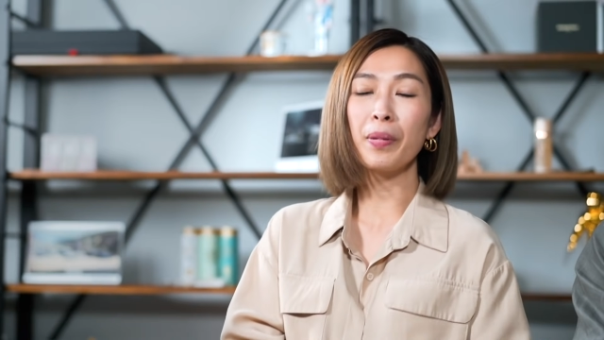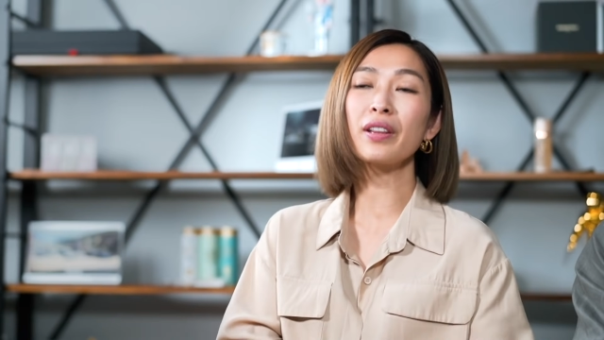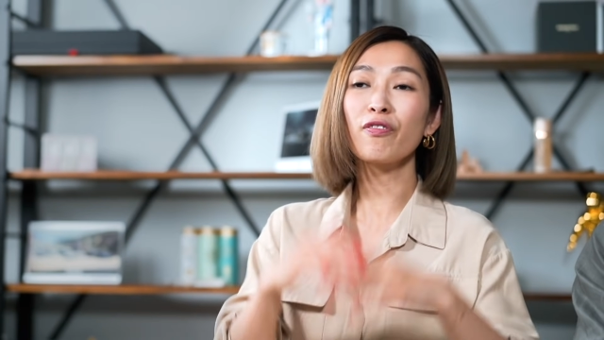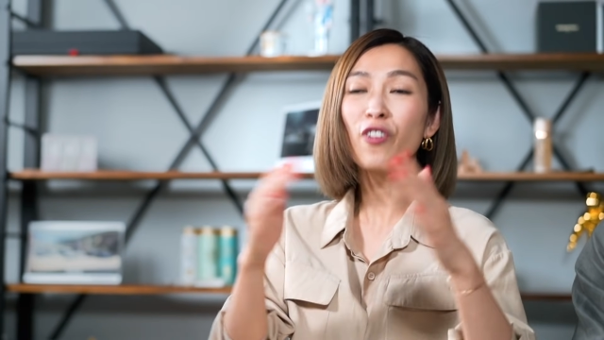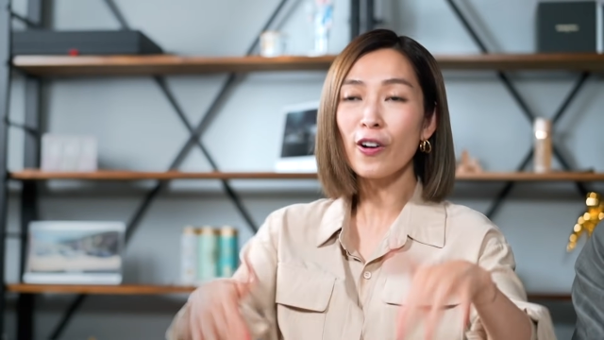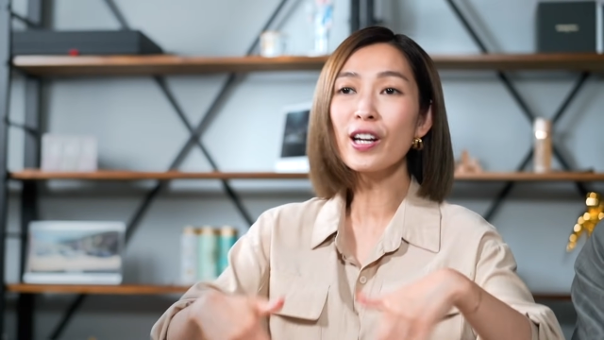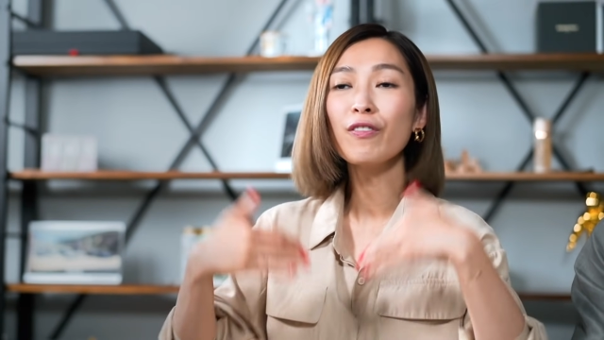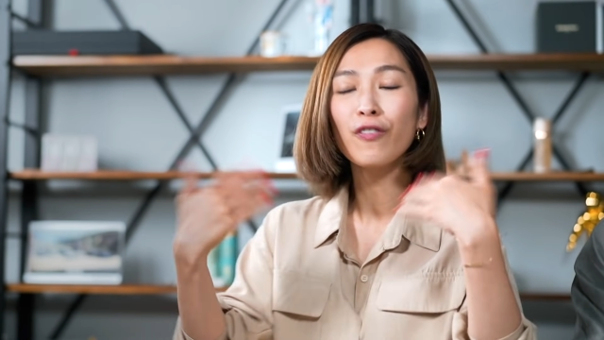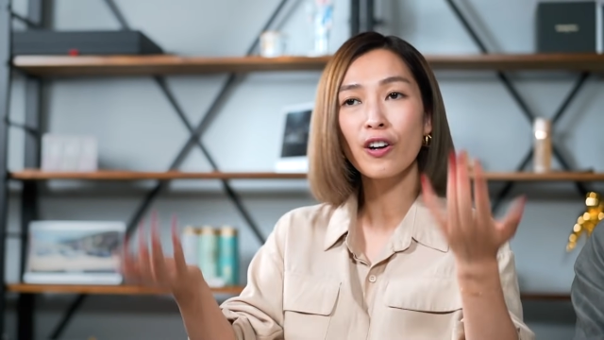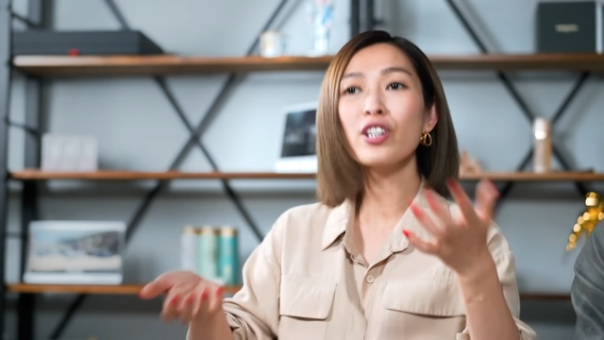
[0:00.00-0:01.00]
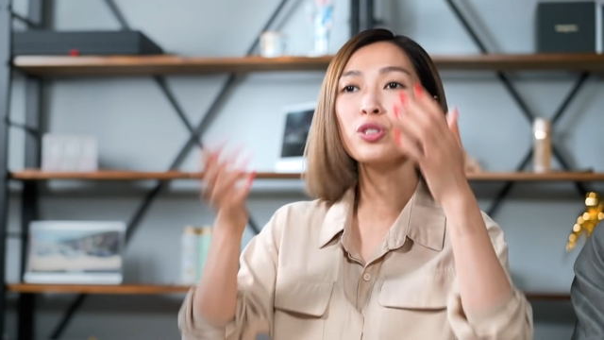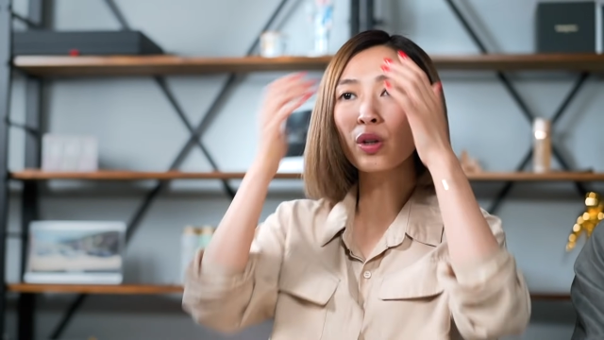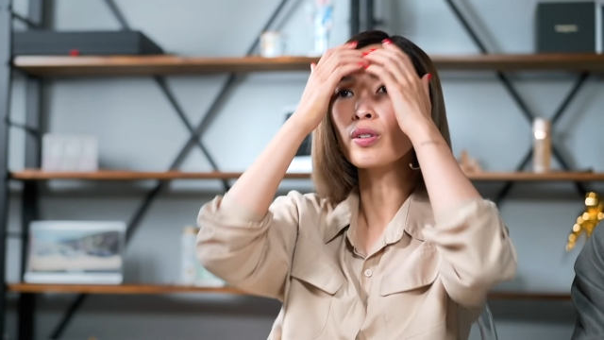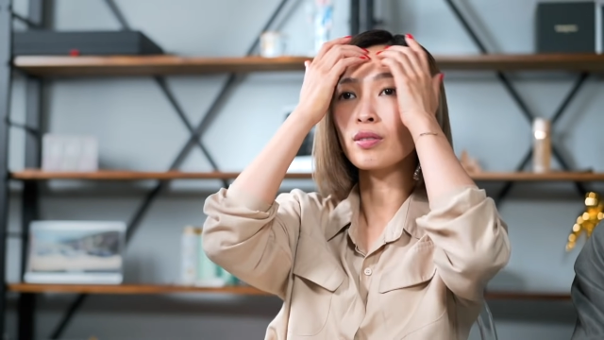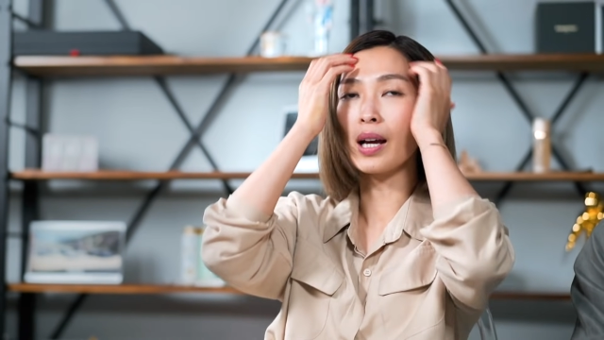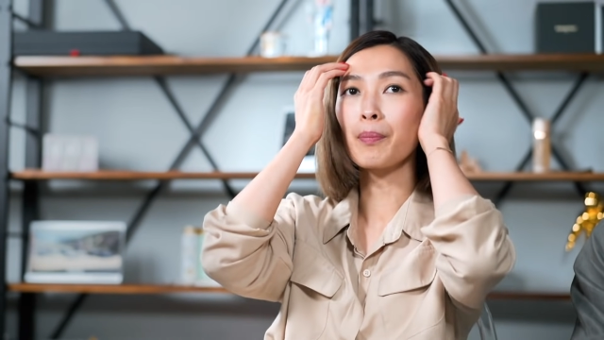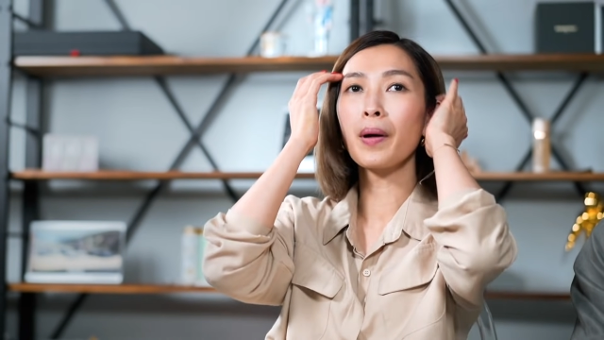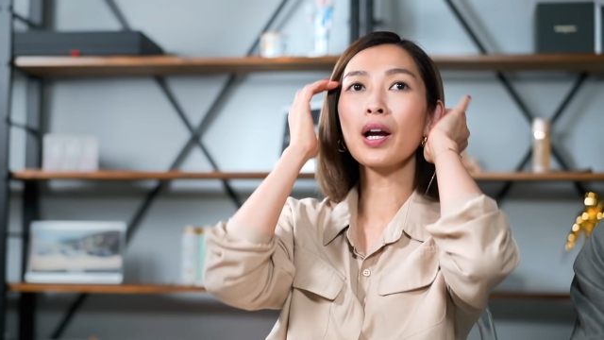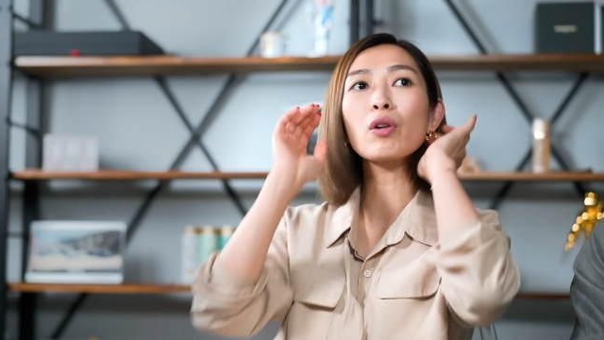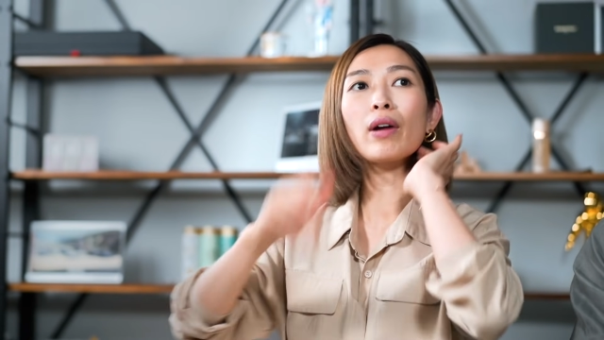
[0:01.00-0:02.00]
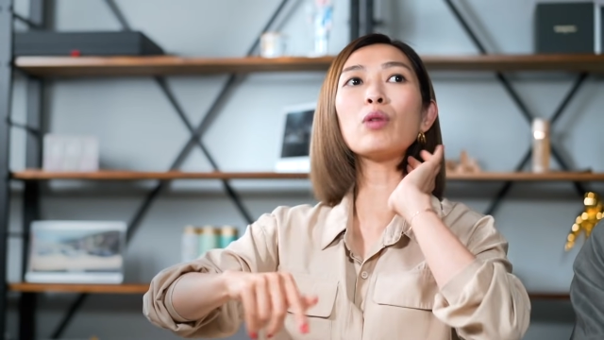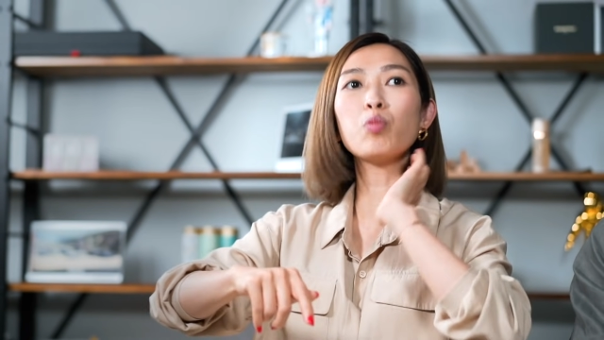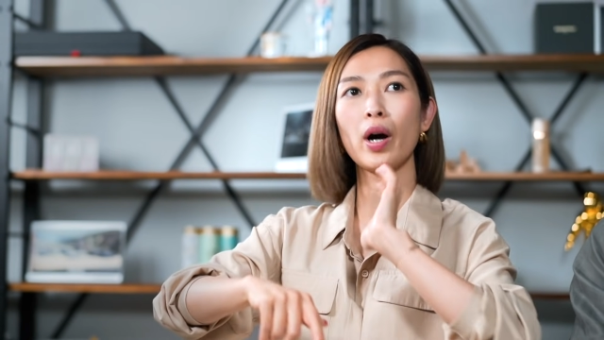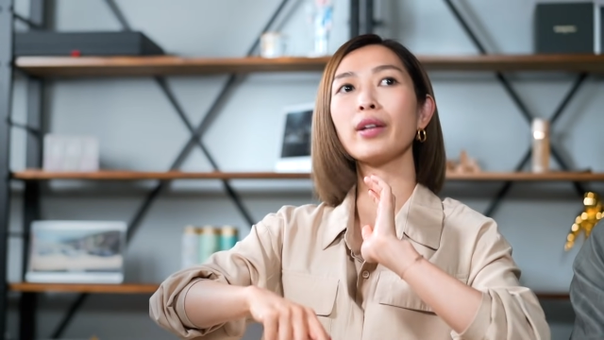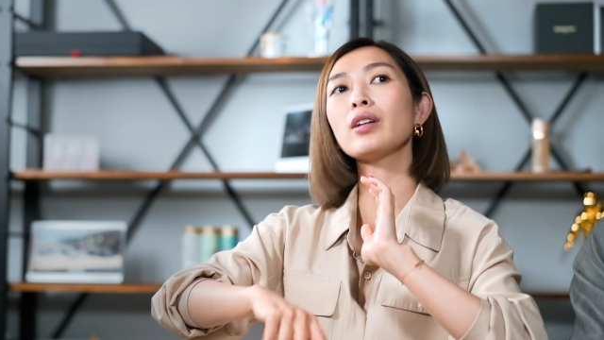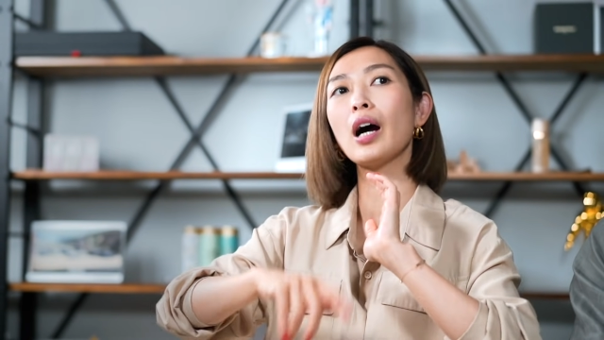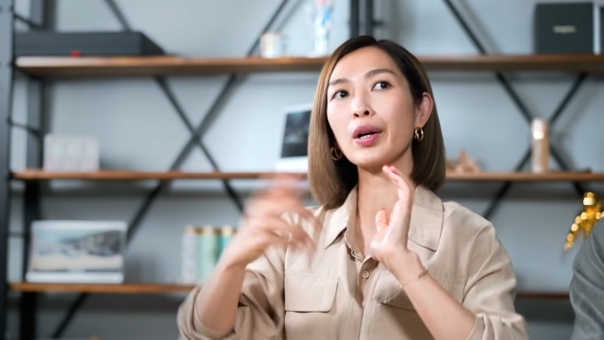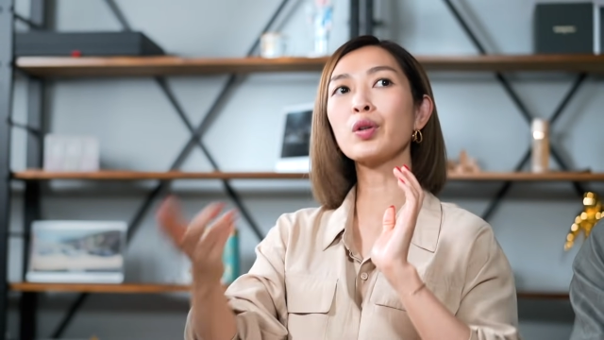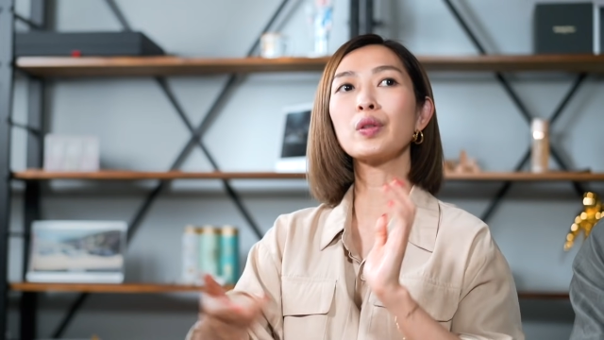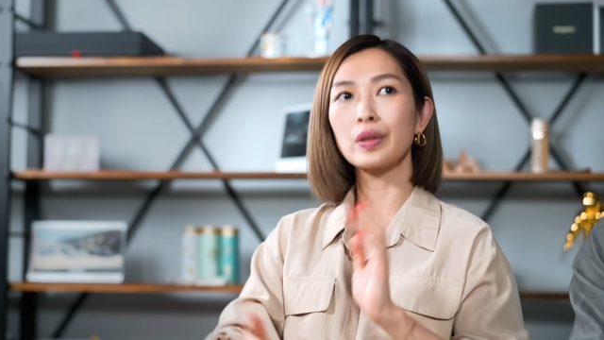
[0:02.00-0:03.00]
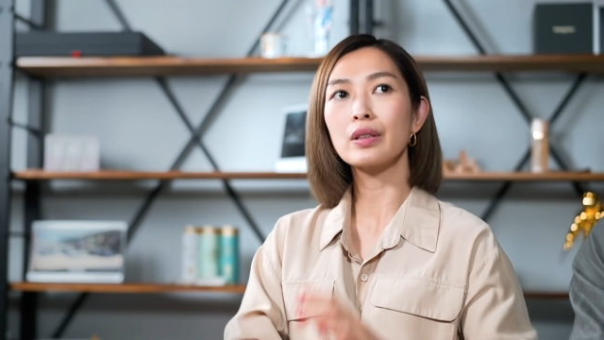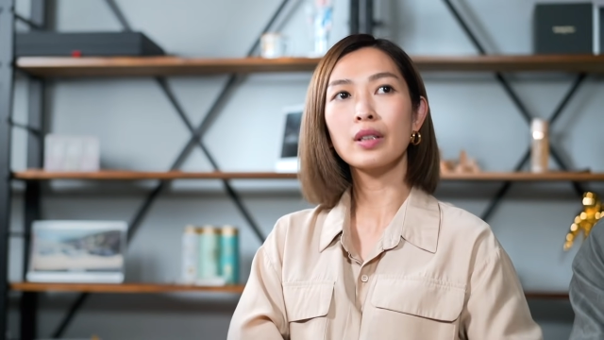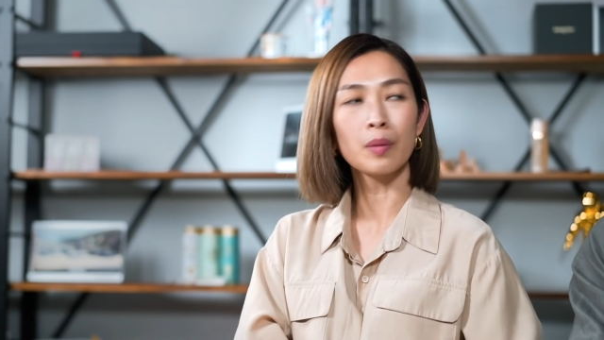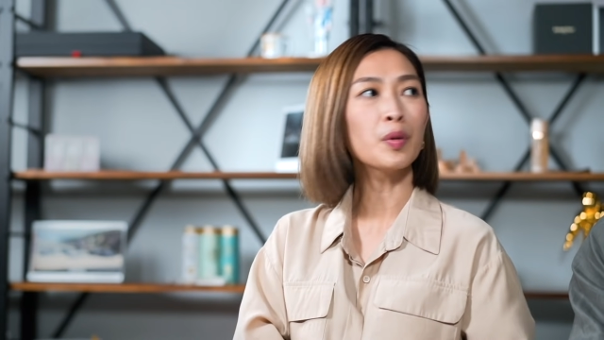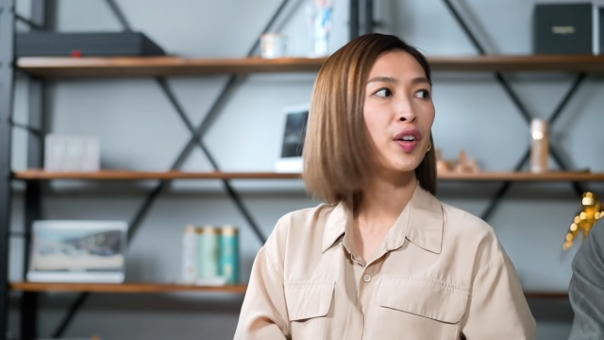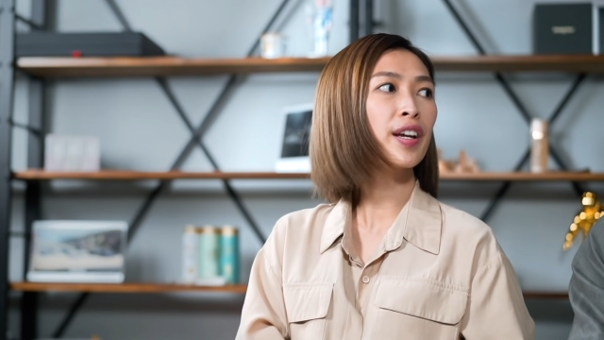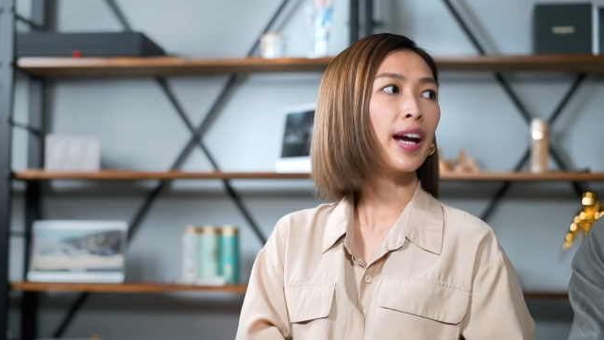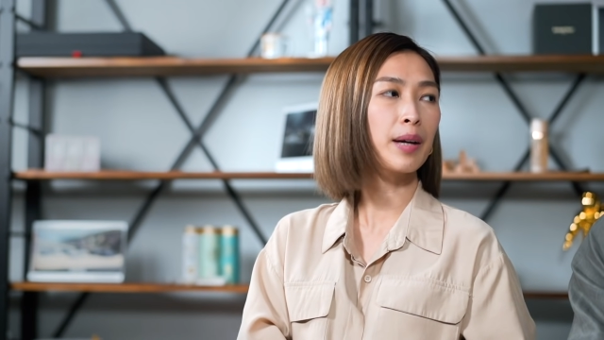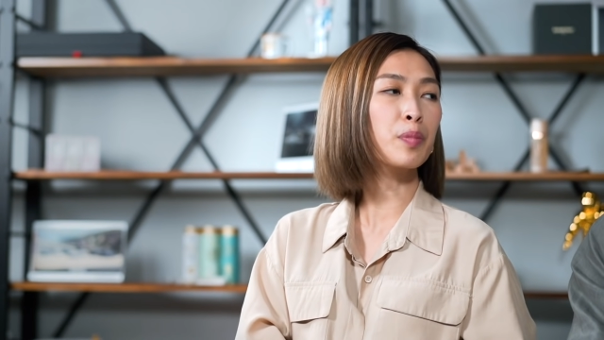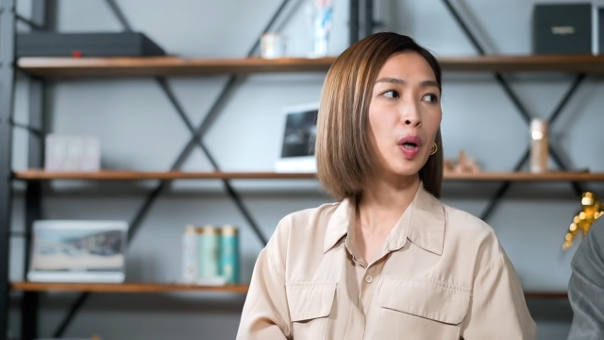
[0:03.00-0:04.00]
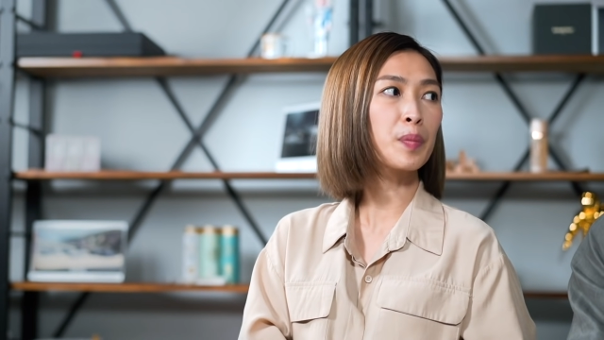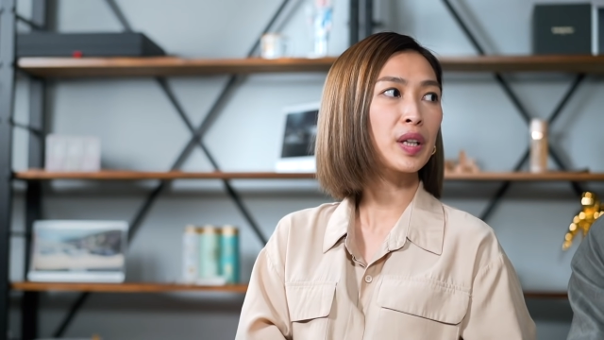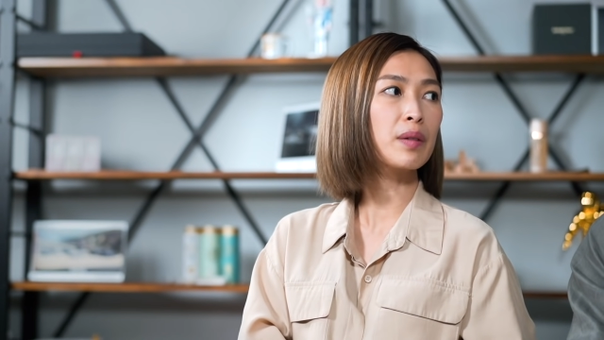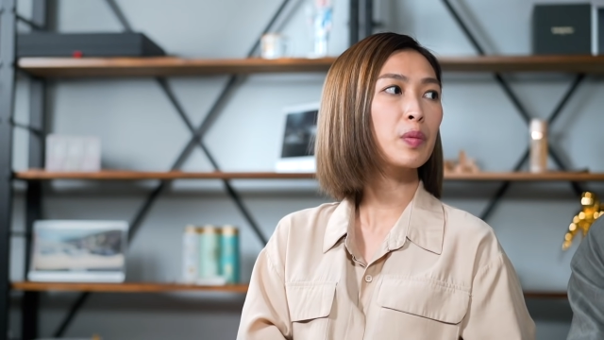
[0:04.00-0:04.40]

but very, very soon, like by grade one, I could communicate properly